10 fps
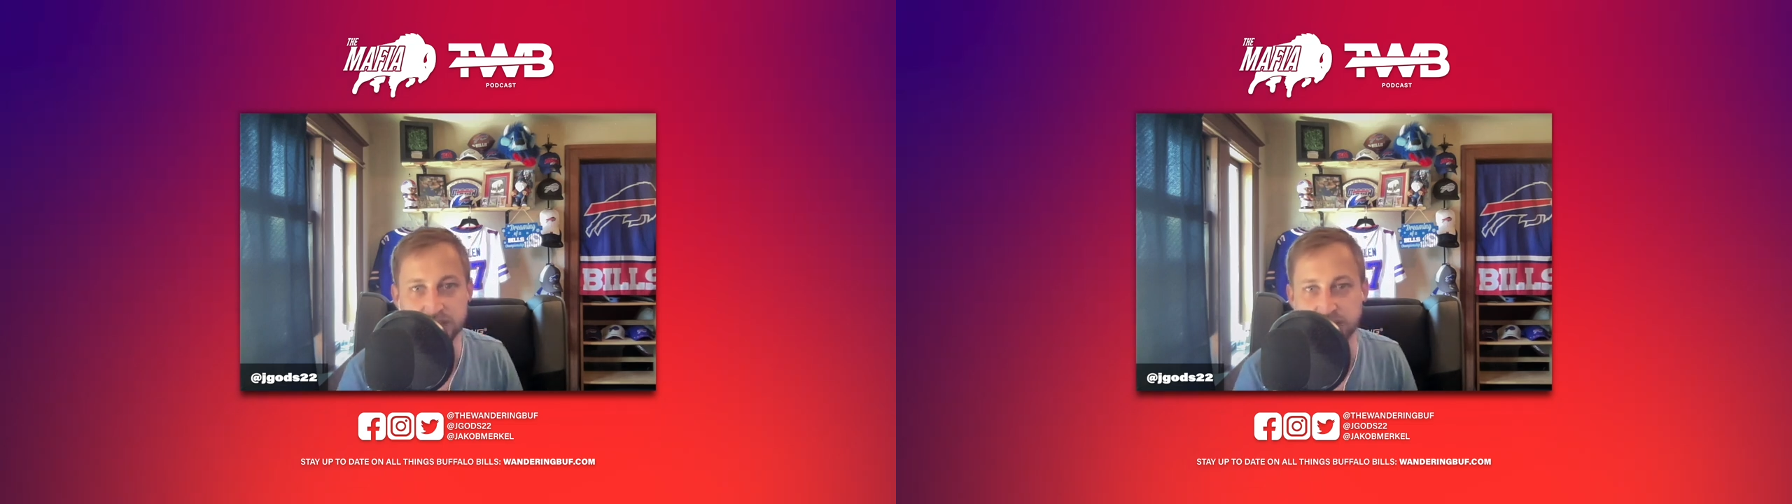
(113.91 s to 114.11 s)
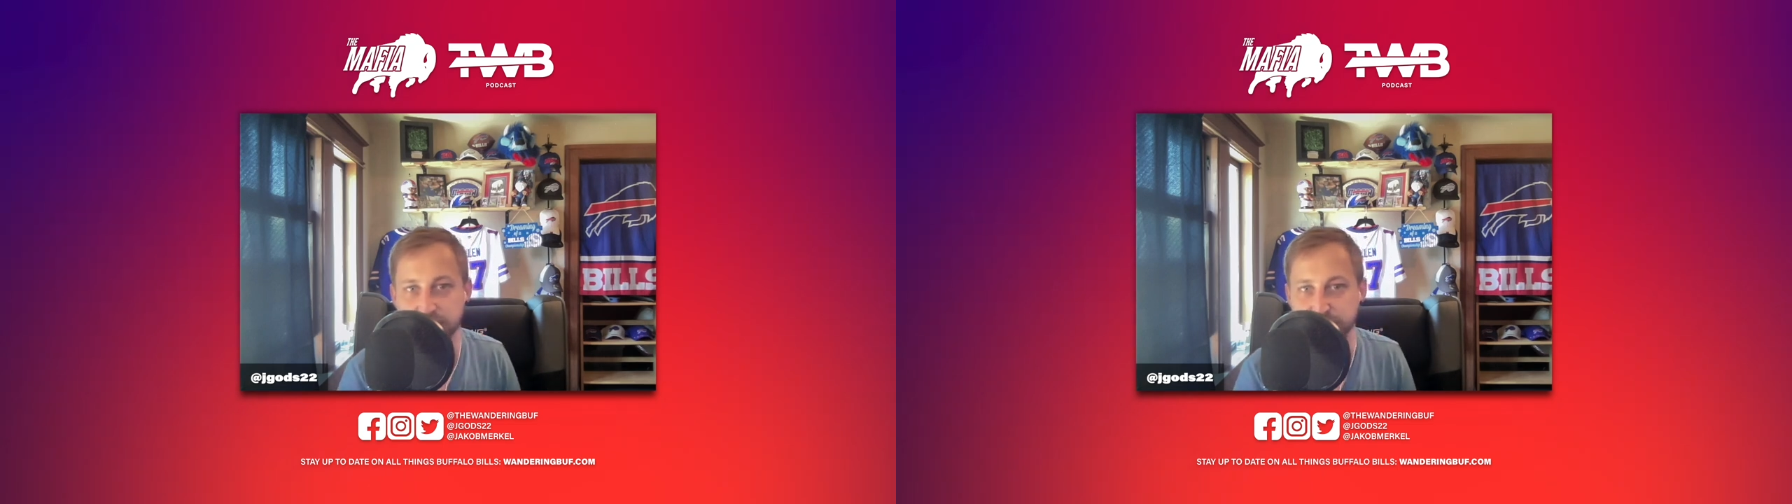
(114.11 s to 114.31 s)

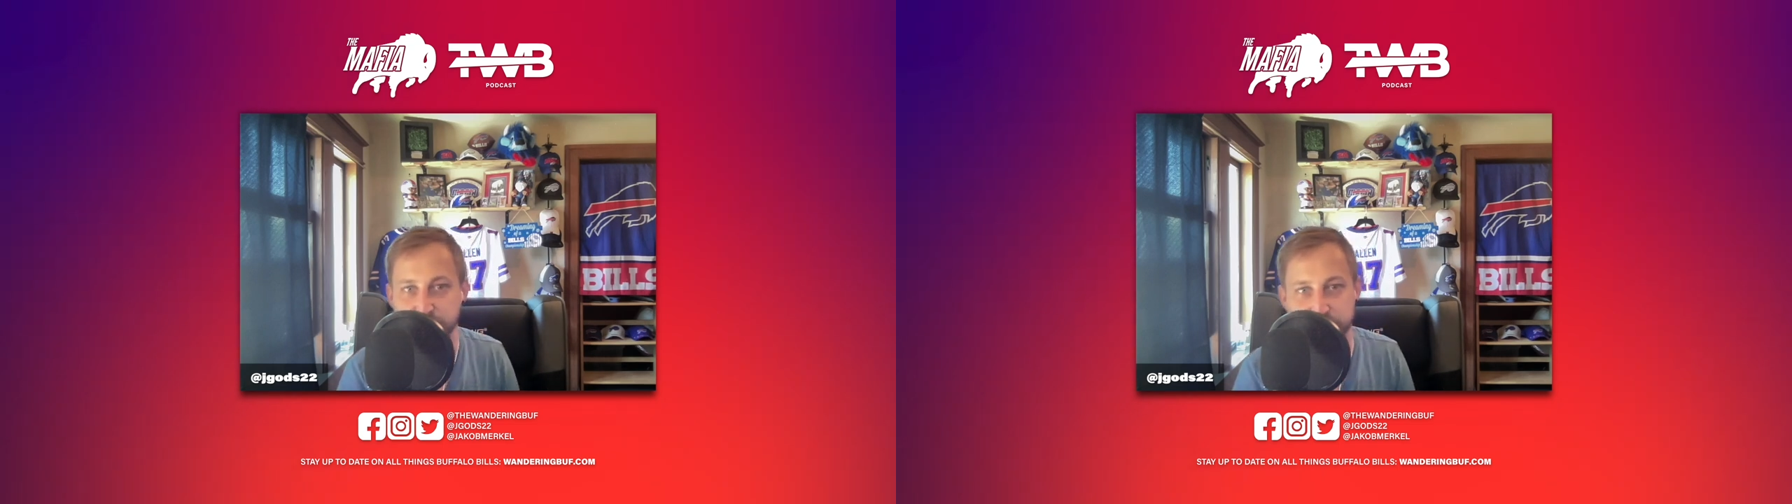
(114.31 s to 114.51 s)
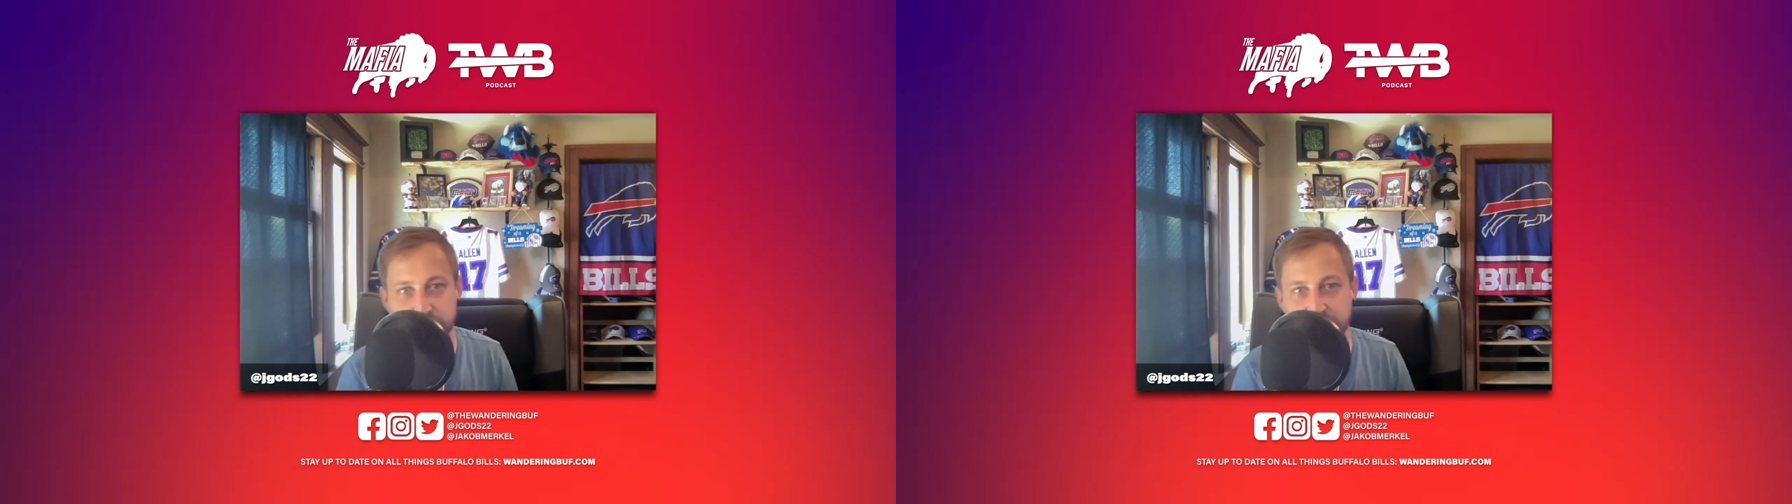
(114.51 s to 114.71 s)

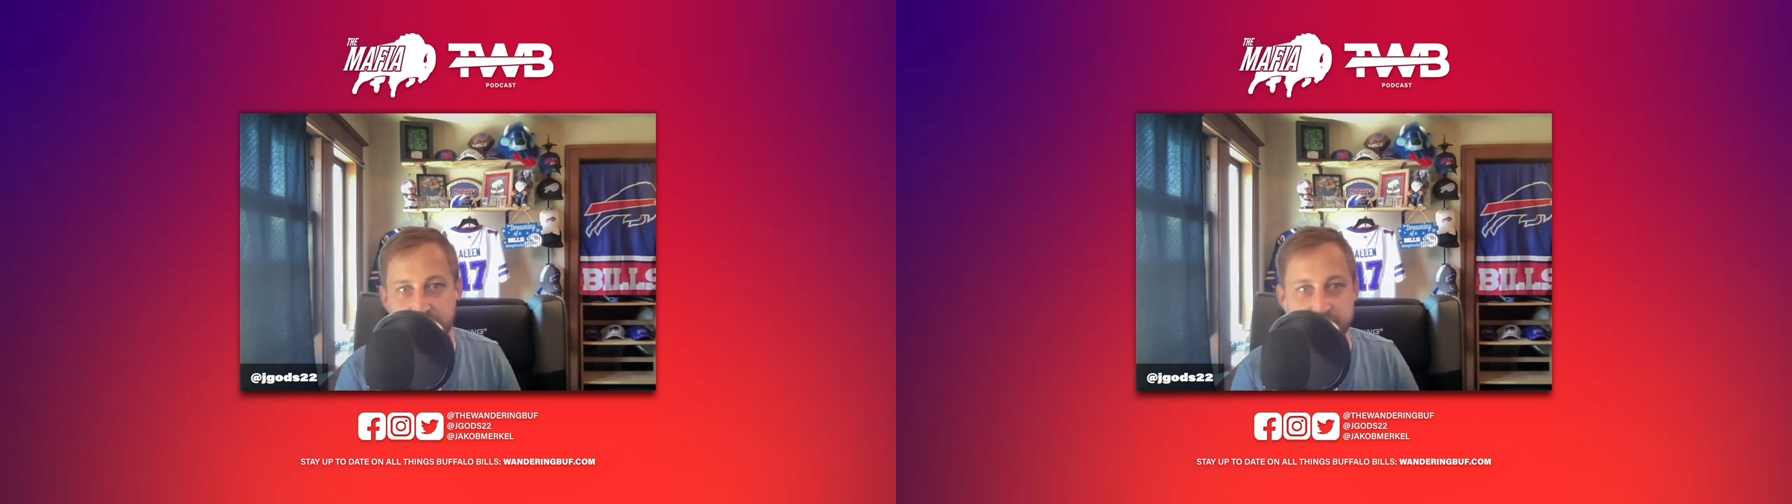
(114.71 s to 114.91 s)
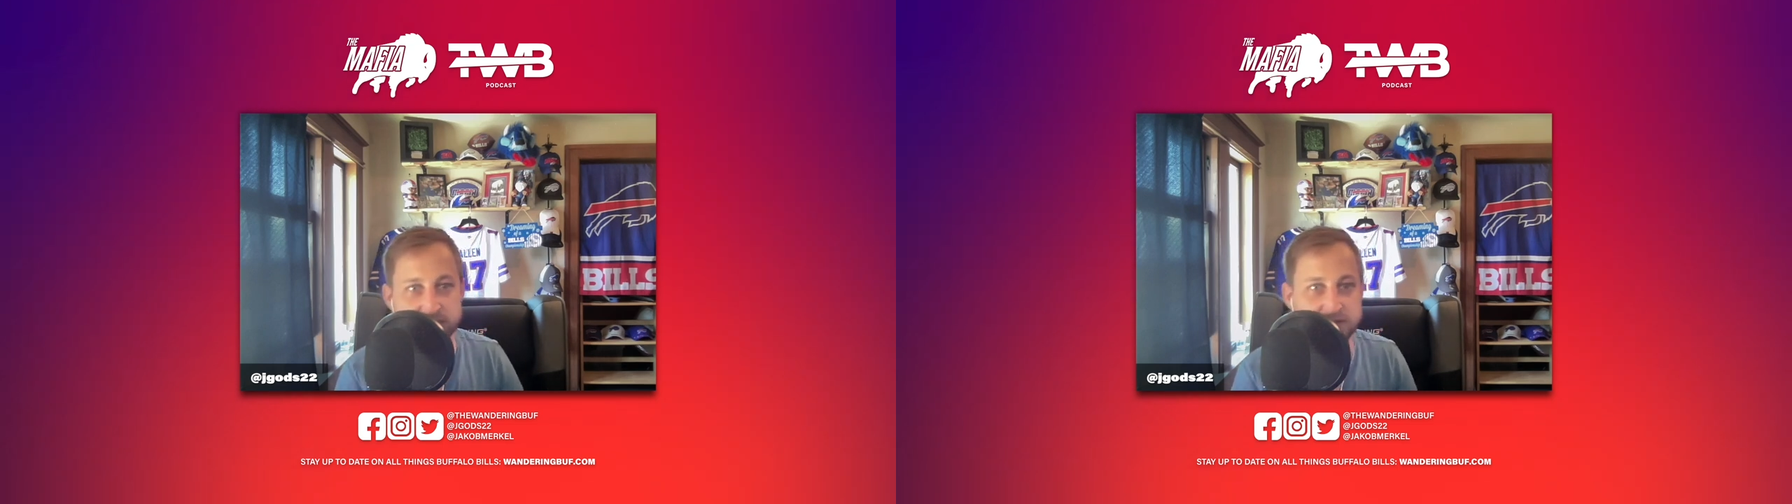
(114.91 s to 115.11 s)
No
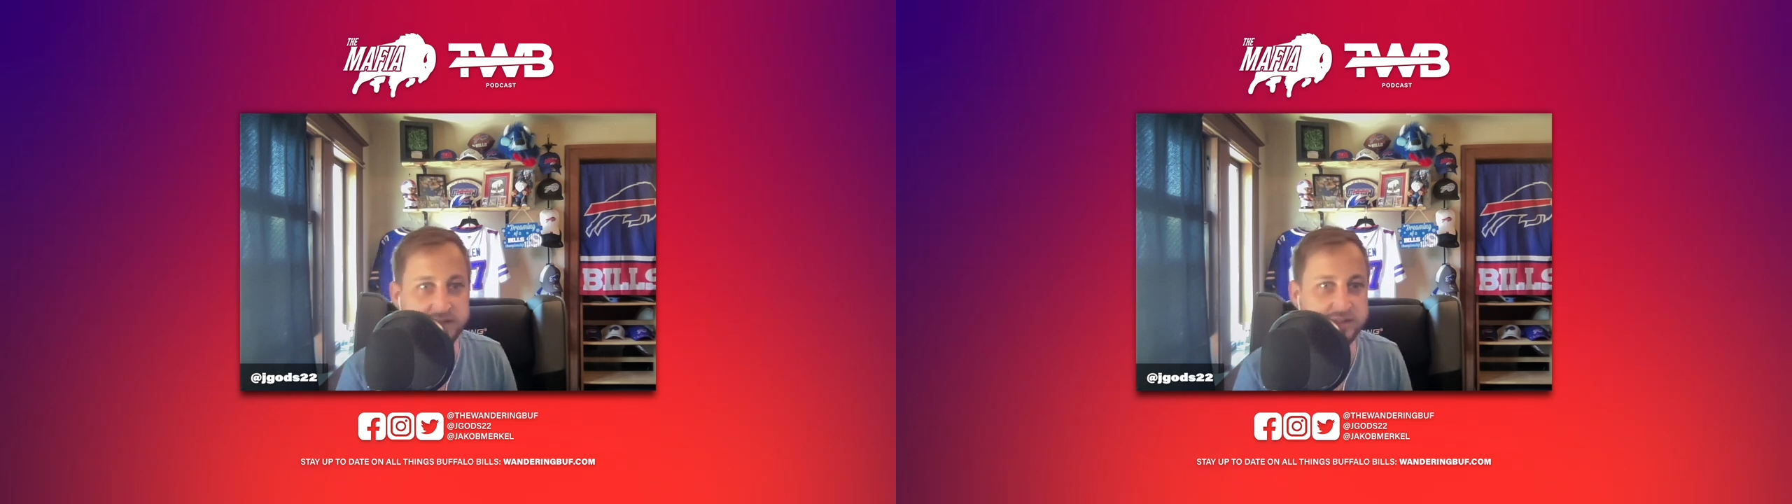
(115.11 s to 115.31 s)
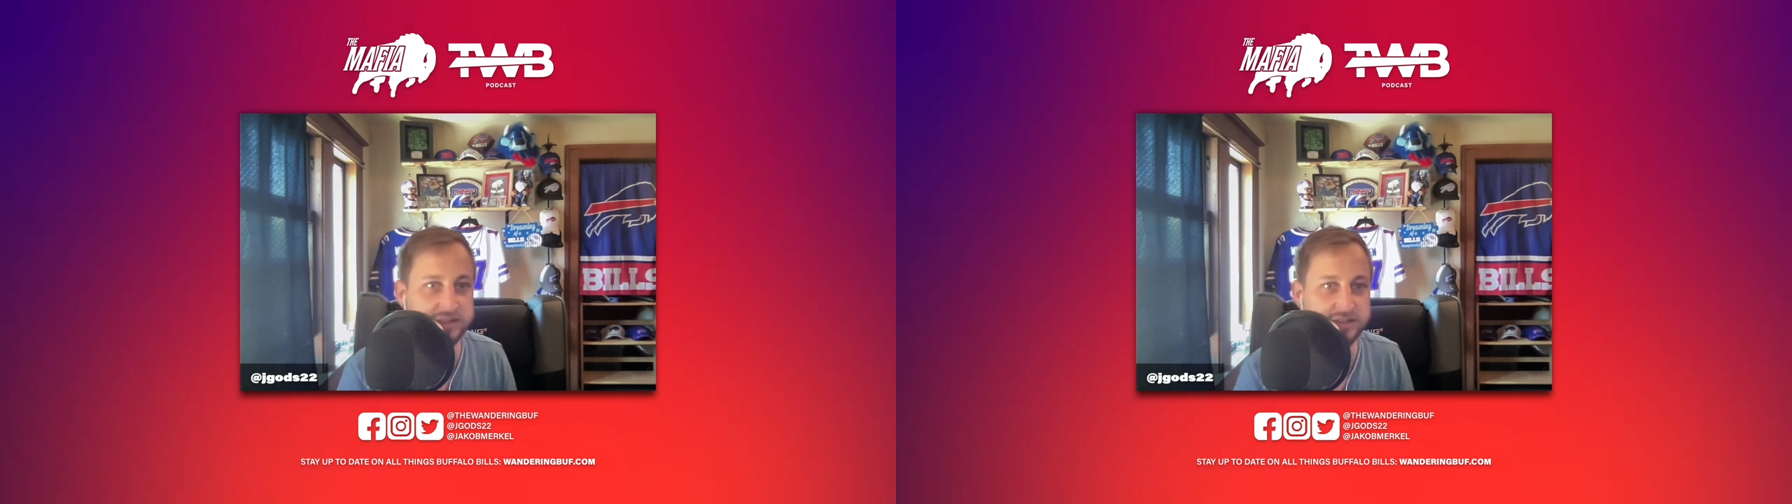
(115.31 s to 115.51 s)

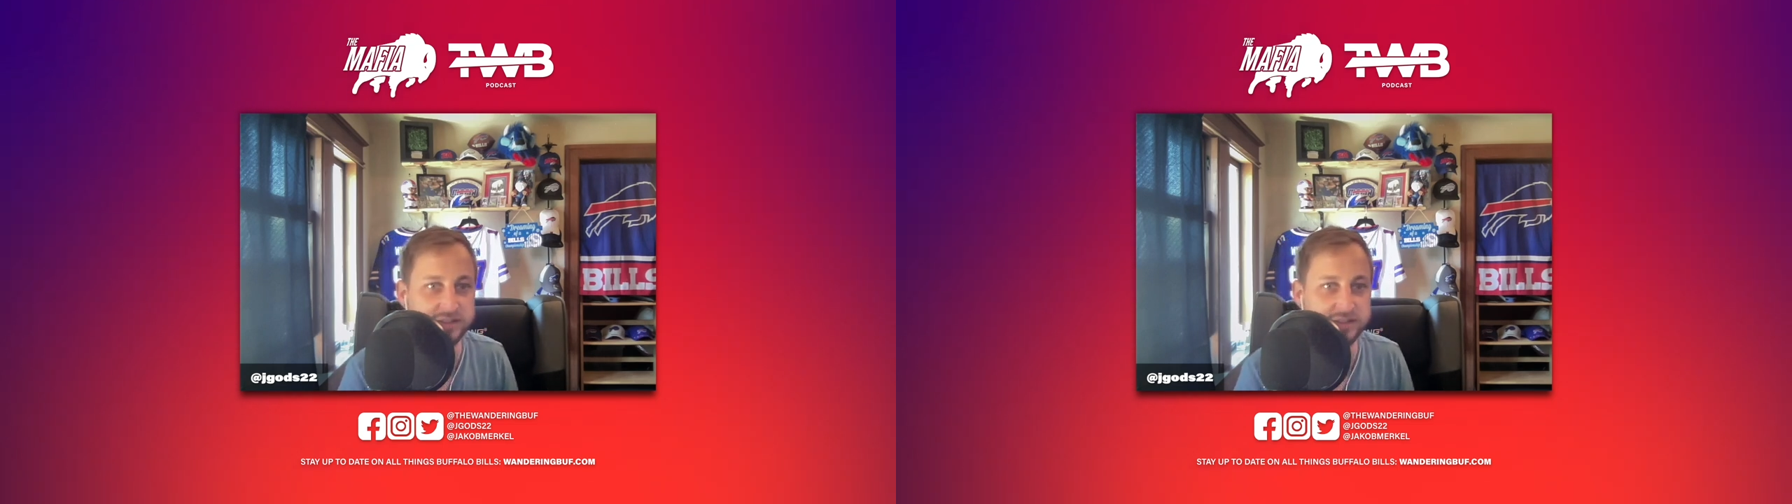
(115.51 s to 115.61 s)
pads.